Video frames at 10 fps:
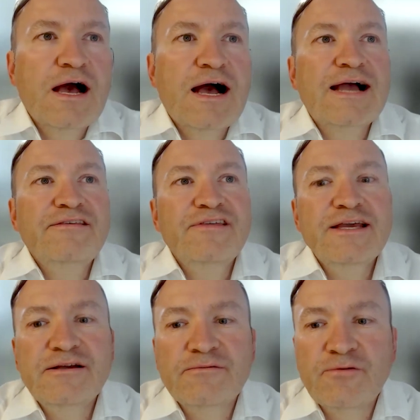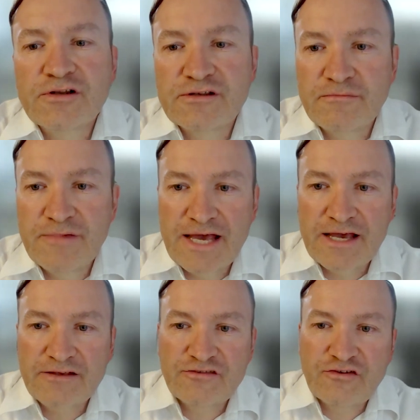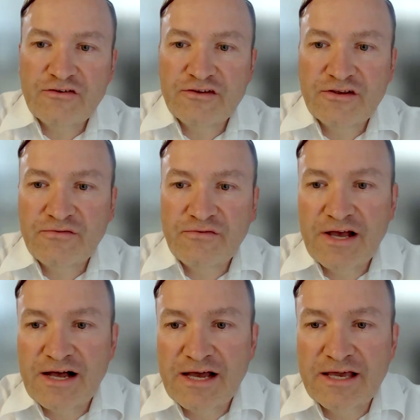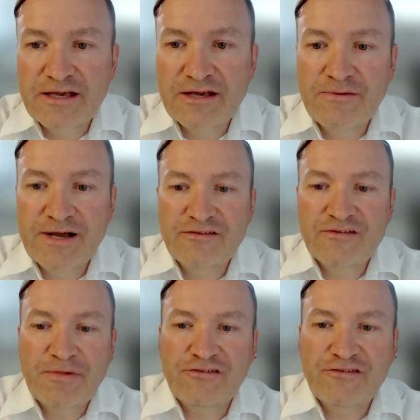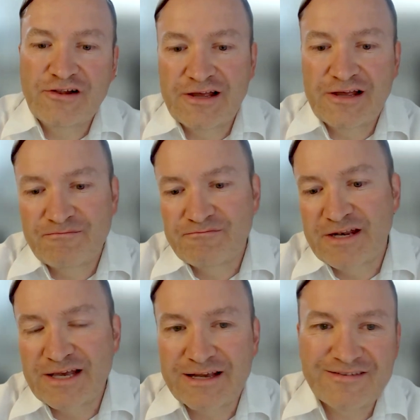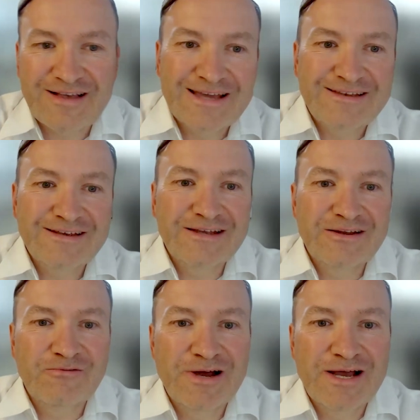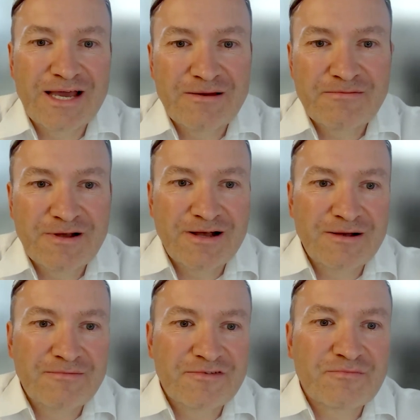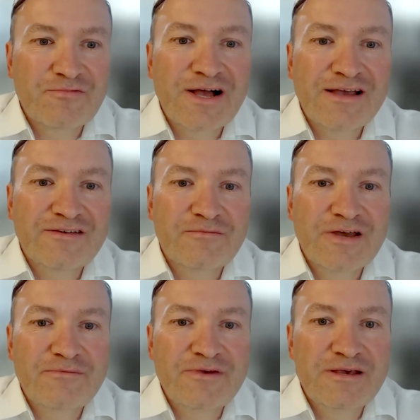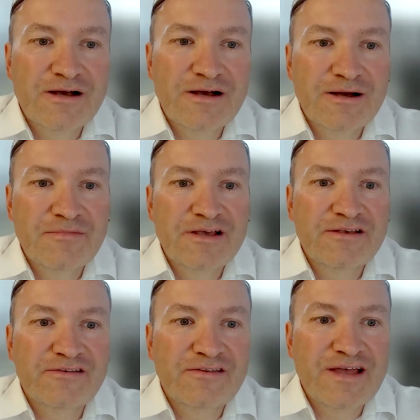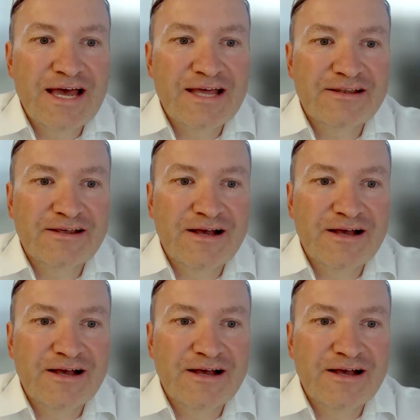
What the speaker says: I think what makes generative AI quite special and exciting in a way, surprising maybe, is that